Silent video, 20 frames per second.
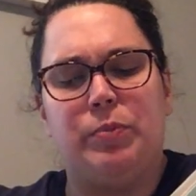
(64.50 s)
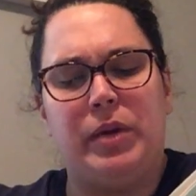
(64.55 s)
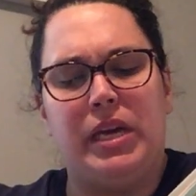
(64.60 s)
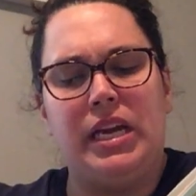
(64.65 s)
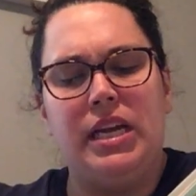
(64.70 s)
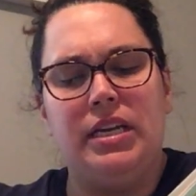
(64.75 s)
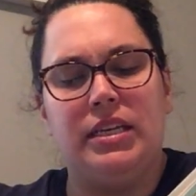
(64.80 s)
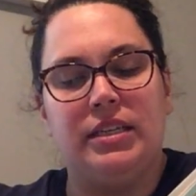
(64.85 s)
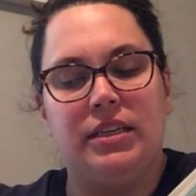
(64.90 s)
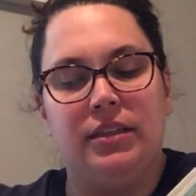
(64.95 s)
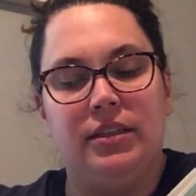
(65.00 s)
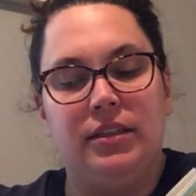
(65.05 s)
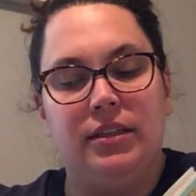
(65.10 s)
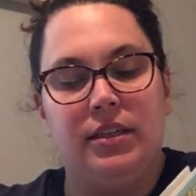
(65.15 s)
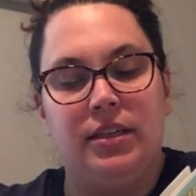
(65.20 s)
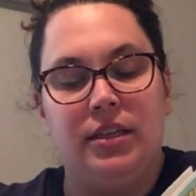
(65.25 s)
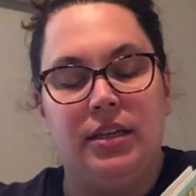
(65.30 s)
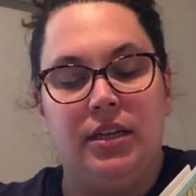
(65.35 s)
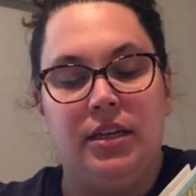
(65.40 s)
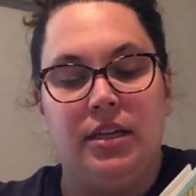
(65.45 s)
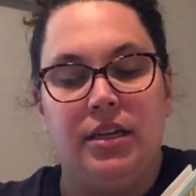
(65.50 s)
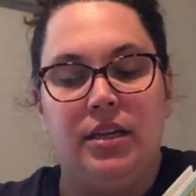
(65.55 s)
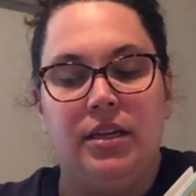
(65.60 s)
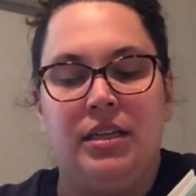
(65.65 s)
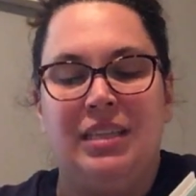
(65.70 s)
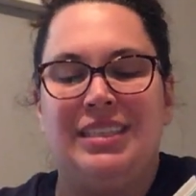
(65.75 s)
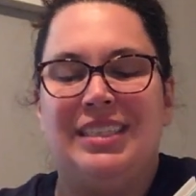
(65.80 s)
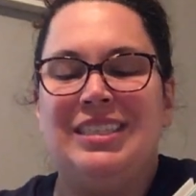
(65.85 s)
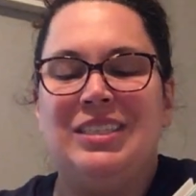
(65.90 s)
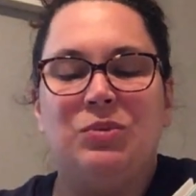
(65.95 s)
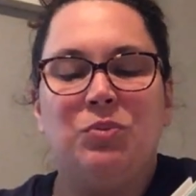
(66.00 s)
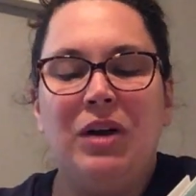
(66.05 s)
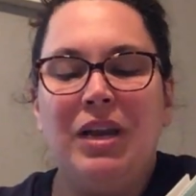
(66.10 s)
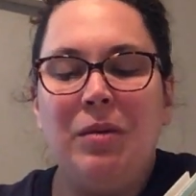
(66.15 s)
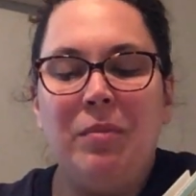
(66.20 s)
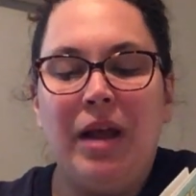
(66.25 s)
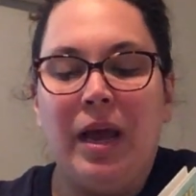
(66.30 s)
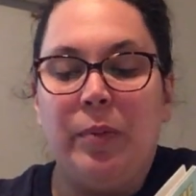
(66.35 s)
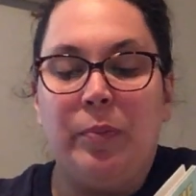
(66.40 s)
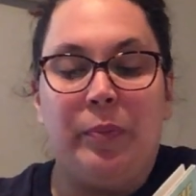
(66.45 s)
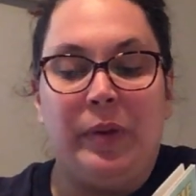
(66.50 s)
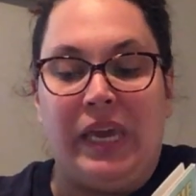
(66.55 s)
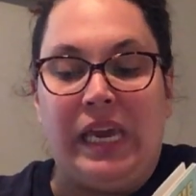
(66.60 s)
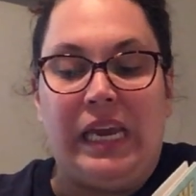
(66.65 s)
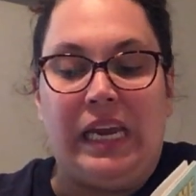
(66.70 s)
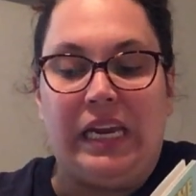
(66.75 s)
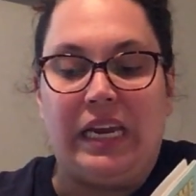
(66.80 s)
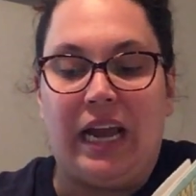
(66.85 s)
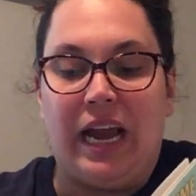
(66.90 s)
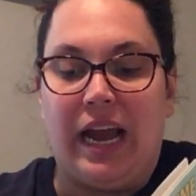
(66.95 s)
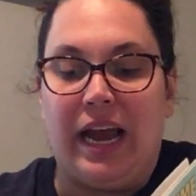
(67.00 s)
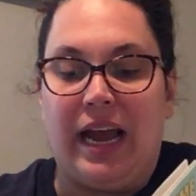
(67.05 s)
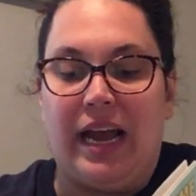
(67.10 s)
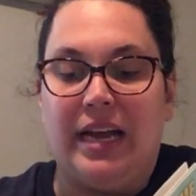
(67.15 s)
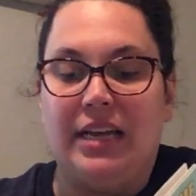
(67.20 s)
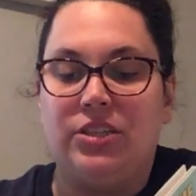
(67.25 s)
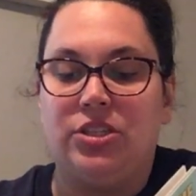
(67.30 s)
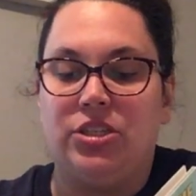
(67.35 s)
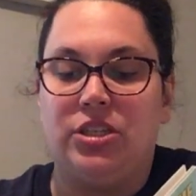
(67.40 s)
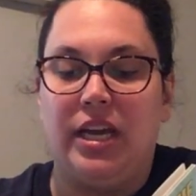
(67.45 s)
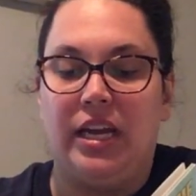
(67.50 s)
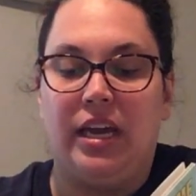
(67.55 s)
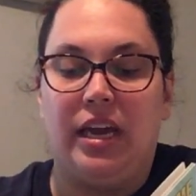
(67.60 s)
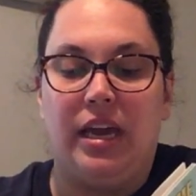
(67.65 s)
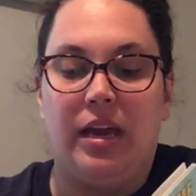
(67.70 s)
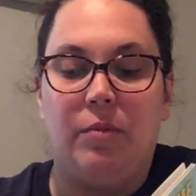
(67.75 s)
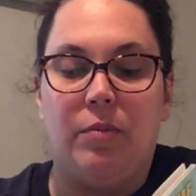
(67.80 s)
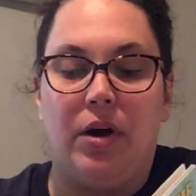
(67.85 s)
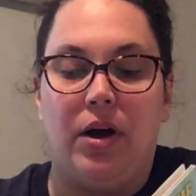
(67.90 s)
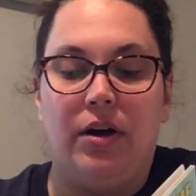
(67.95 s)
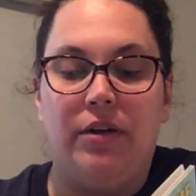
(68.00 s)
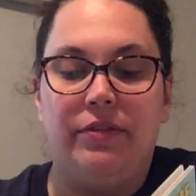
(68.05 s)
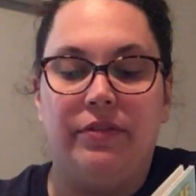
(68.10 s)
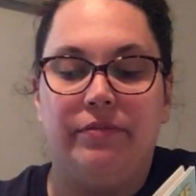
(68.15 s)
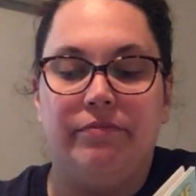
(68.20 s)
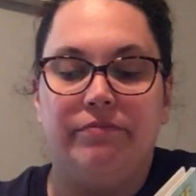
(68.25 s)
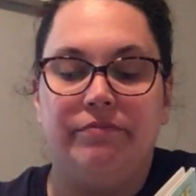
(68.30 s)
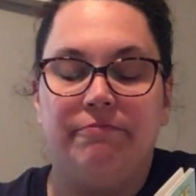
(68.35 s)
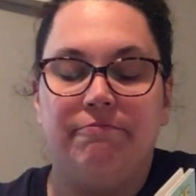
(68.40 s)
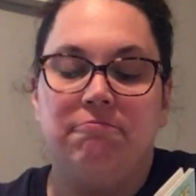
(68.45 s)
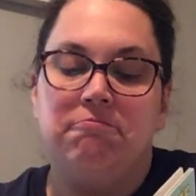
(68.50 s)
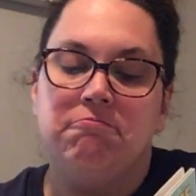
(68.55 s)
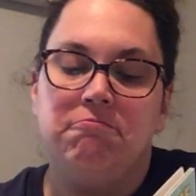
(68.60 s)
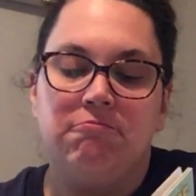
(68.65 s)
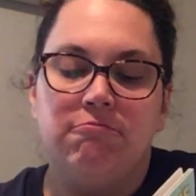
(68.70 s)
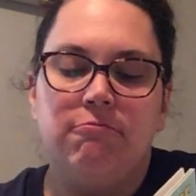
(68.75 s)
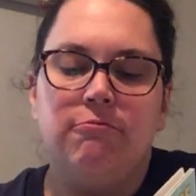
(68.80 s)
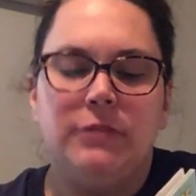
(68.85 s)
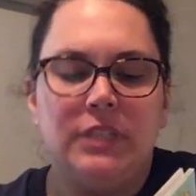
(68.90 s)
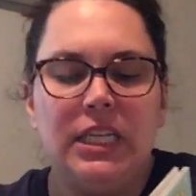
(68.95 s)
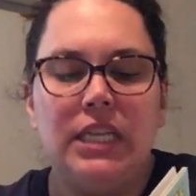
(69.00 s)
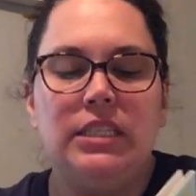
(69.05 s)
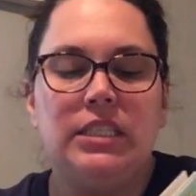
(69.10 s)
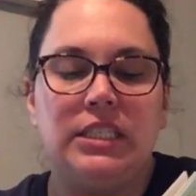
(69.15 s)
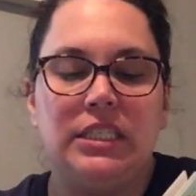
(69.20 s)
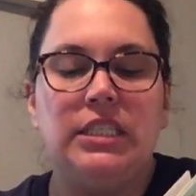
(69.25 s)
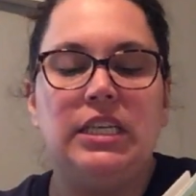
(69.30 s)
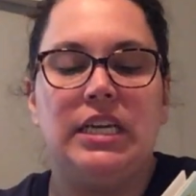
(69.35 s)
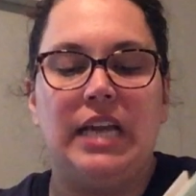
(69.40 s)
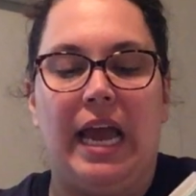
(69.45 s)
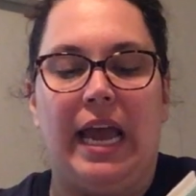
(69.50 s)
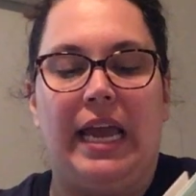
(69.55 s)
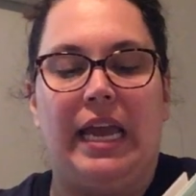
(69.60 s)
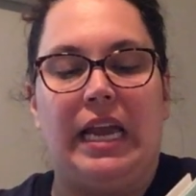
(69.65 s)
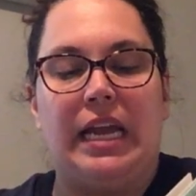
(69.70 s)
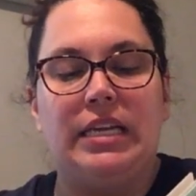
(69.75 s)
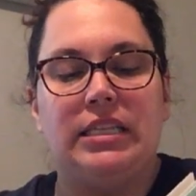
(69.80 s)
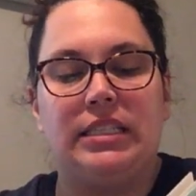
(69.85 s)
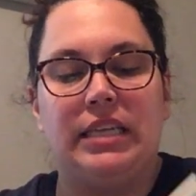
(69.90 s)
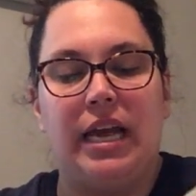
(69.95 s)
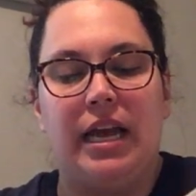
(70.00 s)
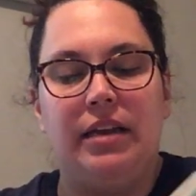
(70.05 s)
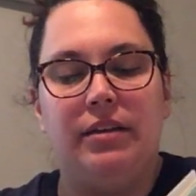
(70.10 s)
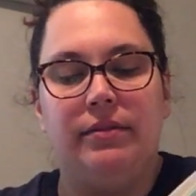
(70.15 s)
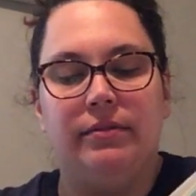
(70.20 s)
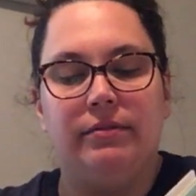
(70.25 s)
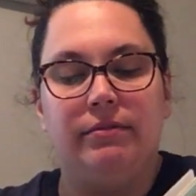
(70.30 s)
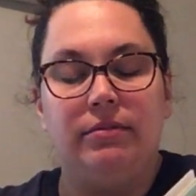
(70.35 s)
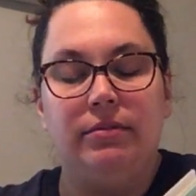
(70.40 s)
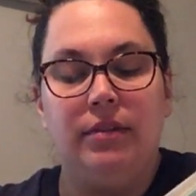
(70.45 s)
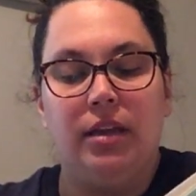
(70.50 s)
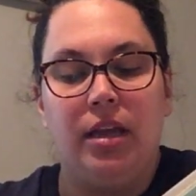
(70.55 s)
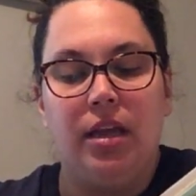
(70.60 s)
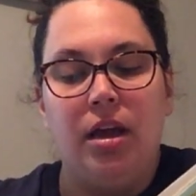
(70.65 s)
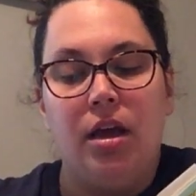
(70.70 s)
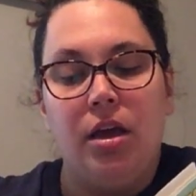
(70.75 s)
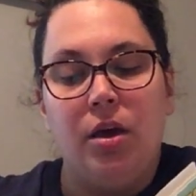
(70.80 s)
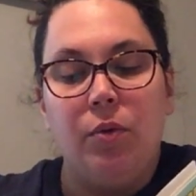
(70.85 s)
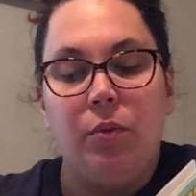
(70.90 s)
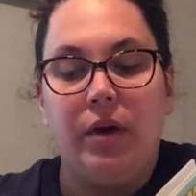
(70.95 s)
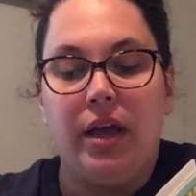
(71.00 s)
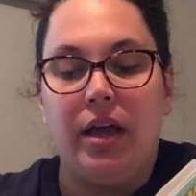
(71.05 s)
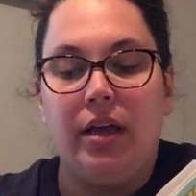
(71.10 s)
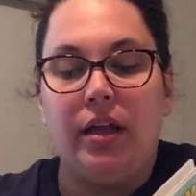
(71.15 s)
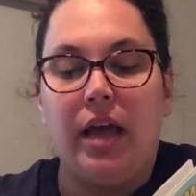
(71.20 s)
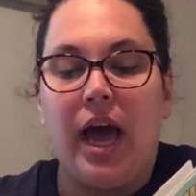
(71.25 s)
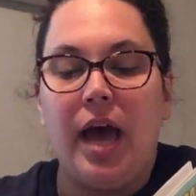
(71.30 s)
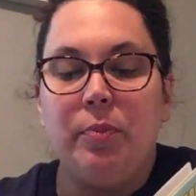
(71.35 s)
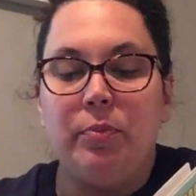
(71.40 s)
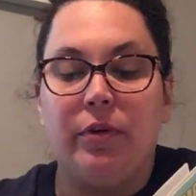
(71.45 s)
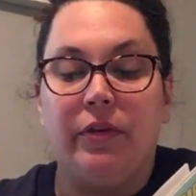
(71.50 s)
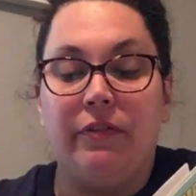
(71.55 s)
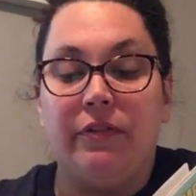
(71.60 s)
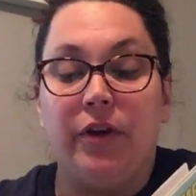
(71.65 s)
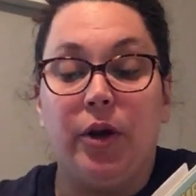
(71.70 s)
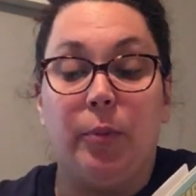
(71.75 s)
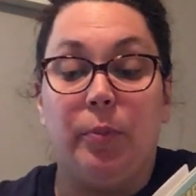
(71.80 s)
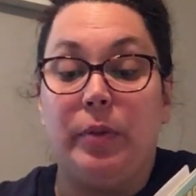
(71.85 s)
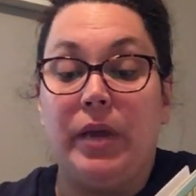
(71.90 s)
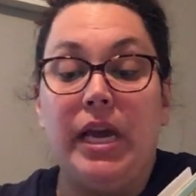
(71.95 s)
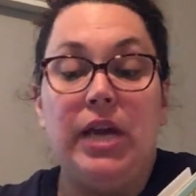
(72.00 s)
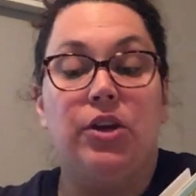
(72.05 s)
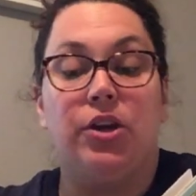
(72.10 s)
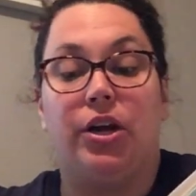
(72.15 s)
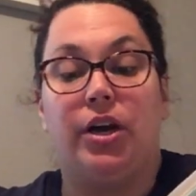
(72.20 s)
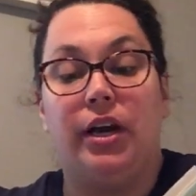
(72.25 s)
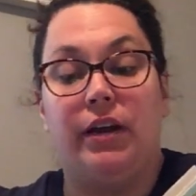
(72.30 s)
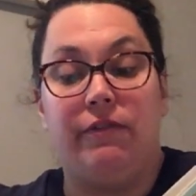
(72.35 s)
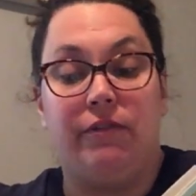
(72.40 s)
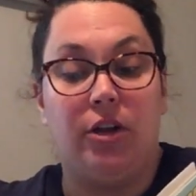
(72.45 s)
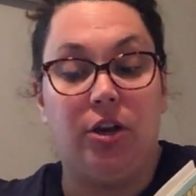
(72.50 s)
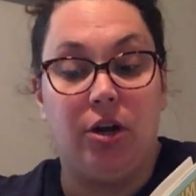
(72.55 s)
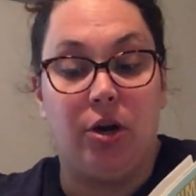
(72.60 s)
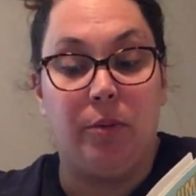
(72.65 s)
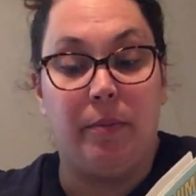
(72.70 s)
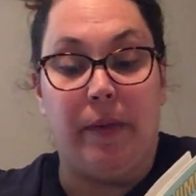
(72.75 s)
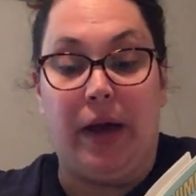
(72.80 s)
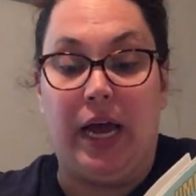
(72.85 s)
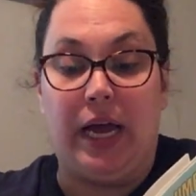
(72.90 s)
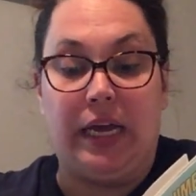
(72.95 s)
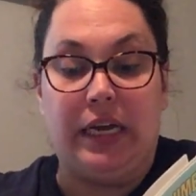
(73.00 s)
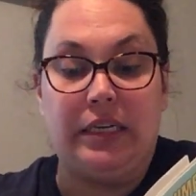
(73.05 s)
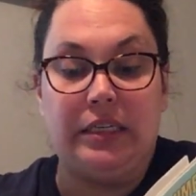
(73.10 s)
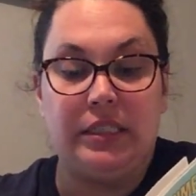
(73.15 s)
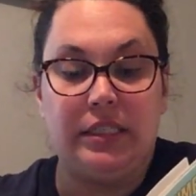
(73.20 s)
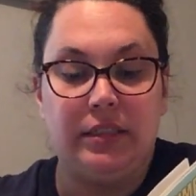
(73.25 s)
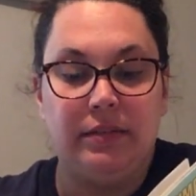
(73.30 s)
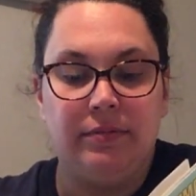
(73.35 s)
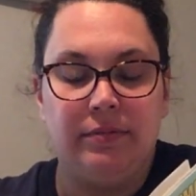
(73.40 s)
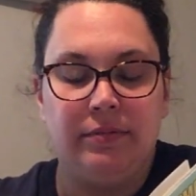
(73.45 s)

Pete? Since when am I Pete? I asked, shaking him off. Since today, he said. Well, I prefer Peter, if you don't mind.